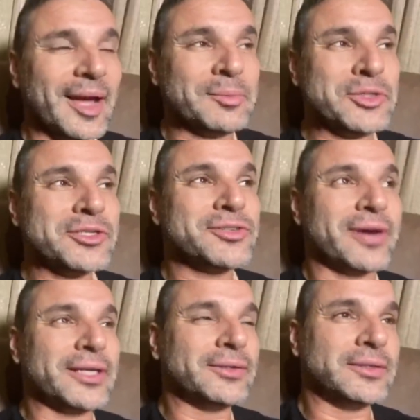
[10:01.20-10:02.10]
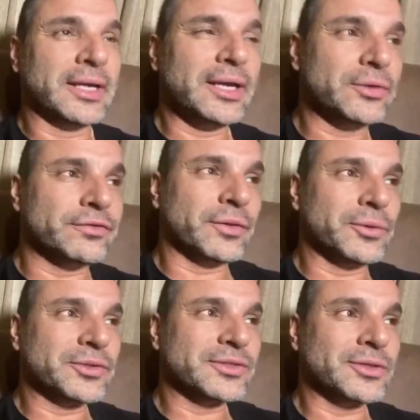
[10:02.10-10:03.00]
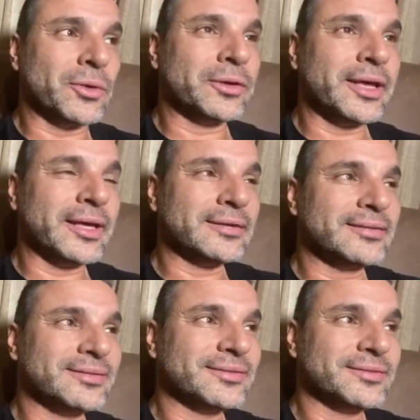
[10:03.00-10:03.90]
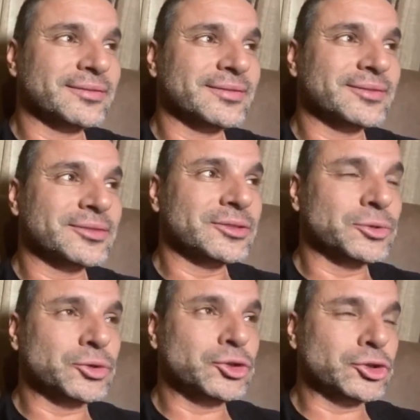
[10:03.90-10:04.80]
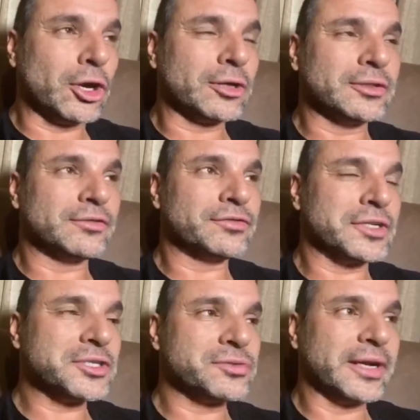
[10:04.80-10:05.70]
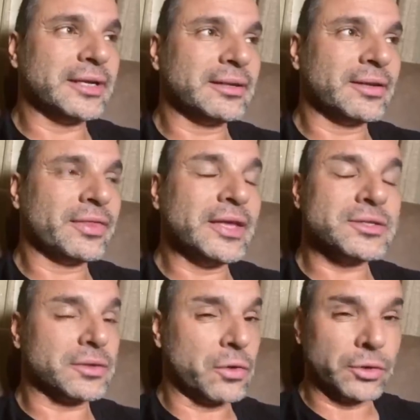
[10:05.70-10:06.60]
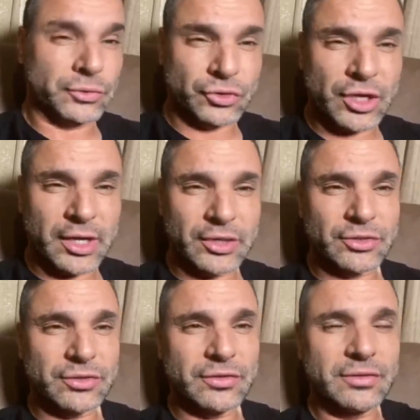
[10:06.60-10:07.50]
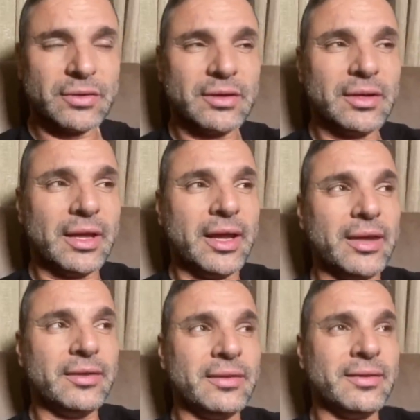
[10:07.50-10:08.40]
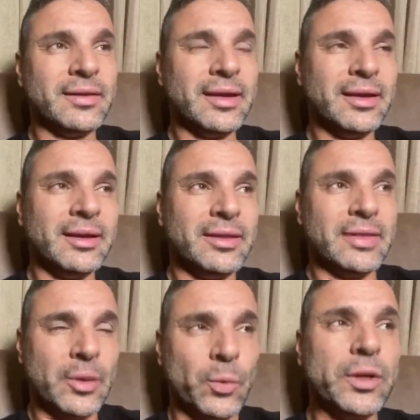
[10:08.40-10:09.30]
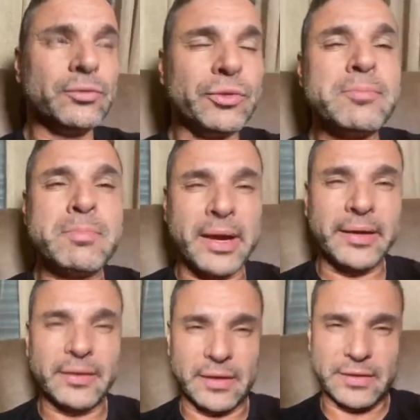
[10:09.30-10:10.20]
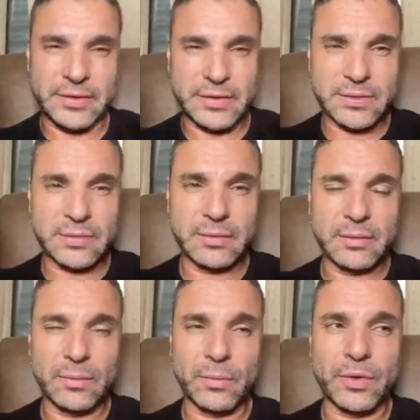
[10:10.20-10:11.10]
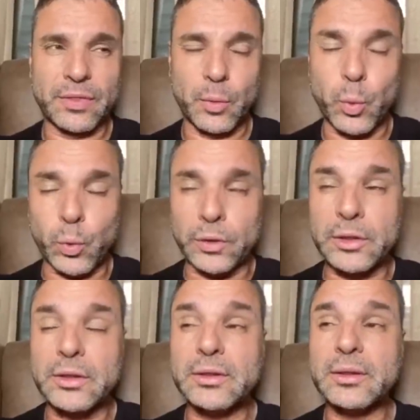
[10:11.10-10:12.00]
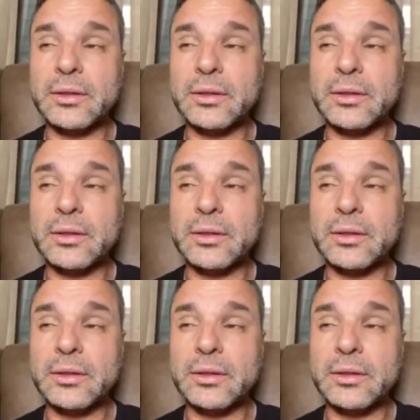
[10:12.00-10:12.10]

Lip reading: just trying to tell you folks, don't get too shocked and frustrated. Things are going to change. And they will remind us what the world